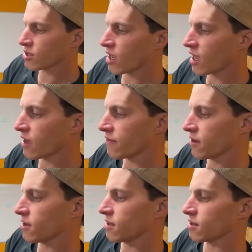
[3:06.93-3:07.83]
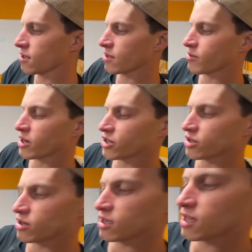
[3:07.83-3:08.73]
you have all the
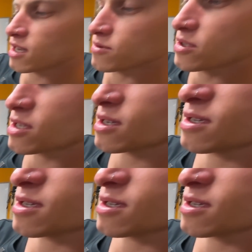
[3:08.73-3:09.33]
pressure out,